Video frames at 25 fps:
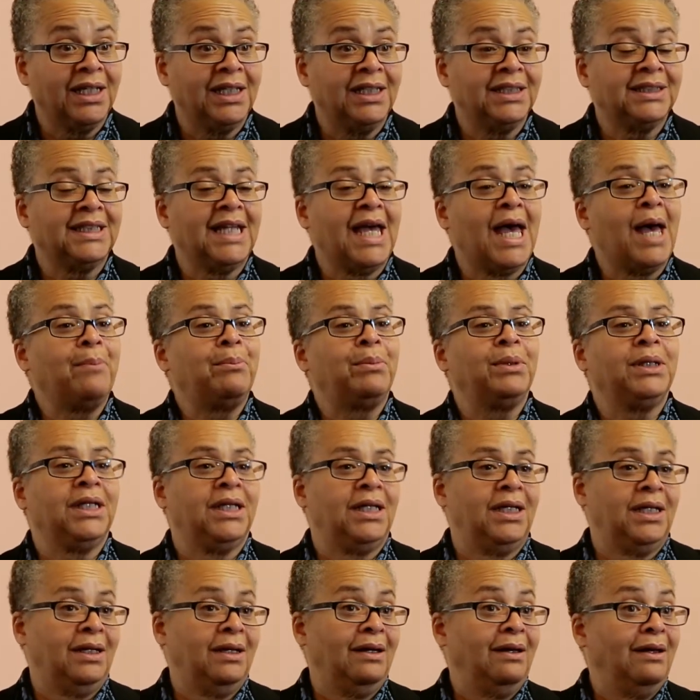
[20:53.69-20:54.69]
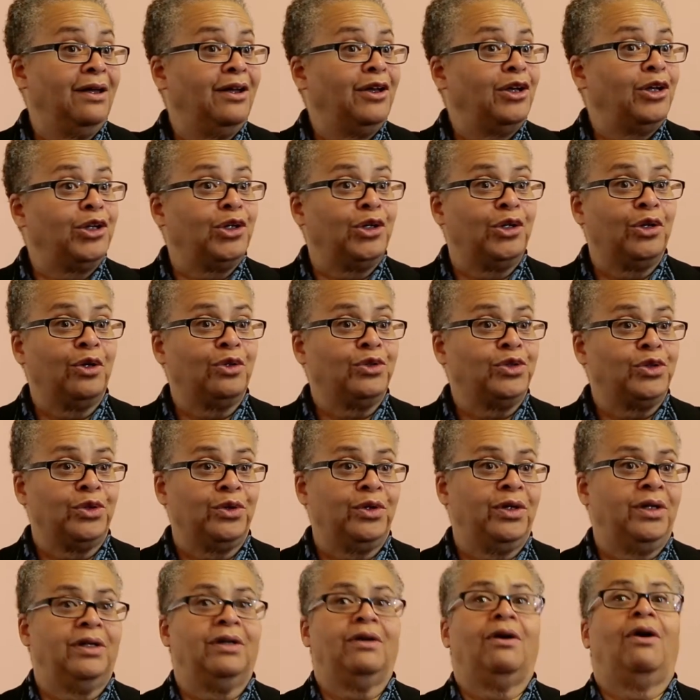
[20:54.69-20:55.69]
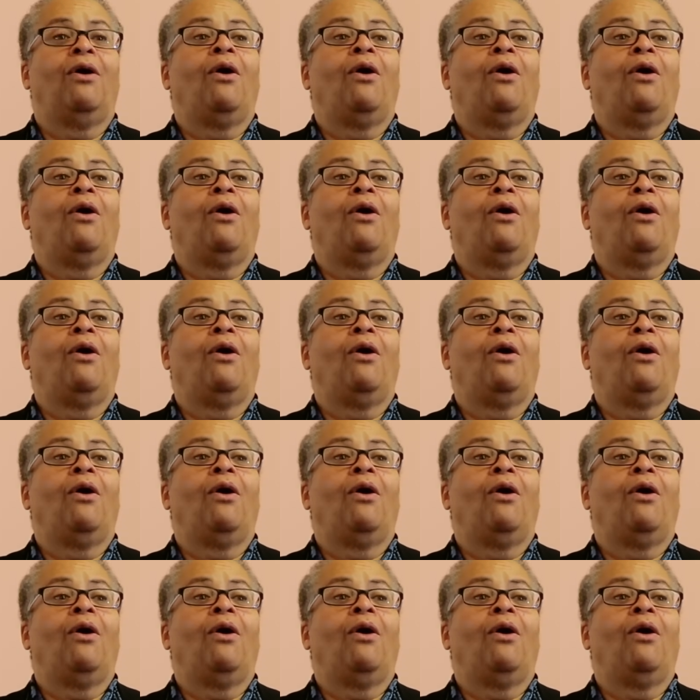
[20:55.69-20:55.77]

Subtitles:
It's happening, during